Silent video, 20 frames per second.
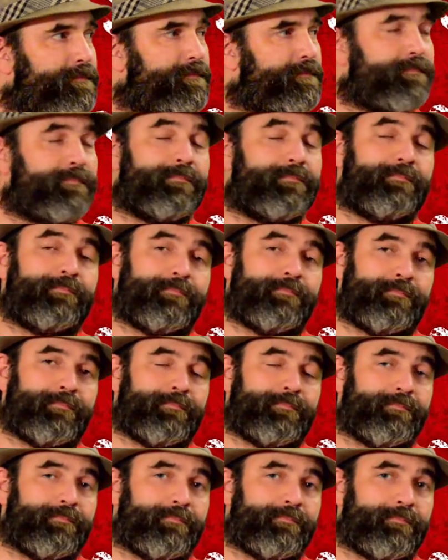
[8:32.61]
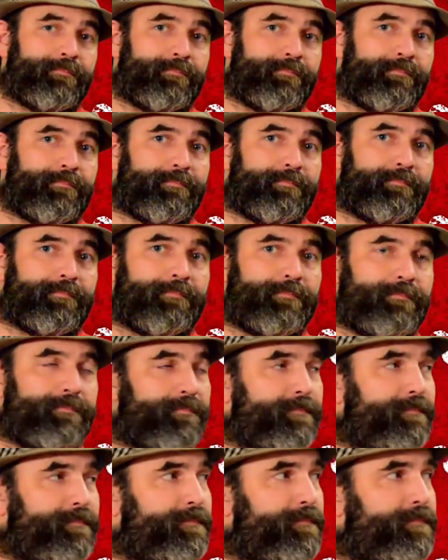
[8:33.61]

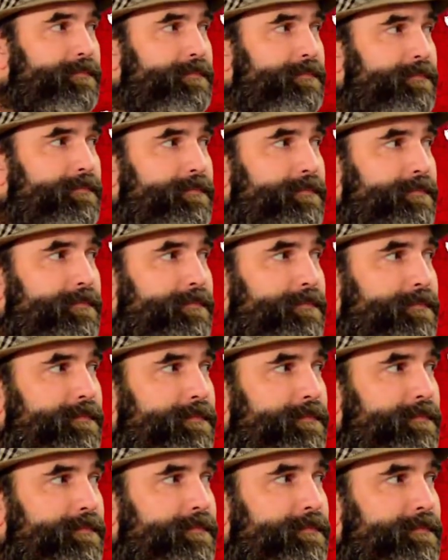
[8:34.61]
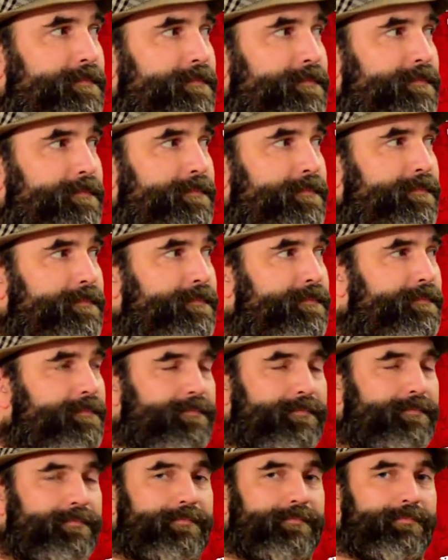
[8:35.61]

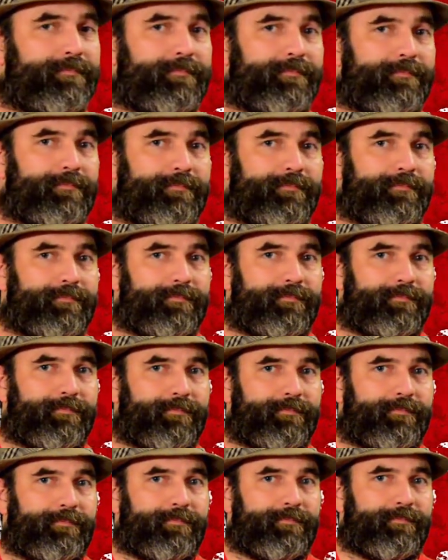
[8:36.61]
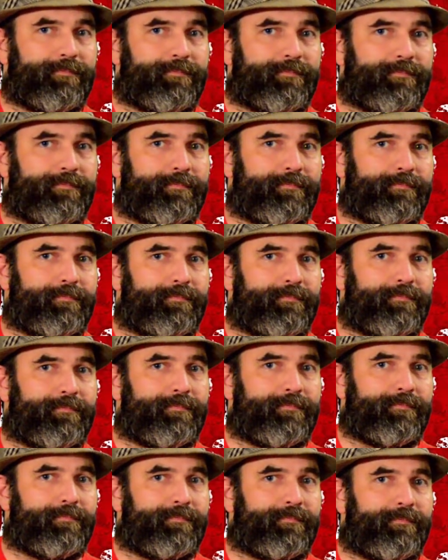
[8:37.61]
No words are spoken by the person on screen.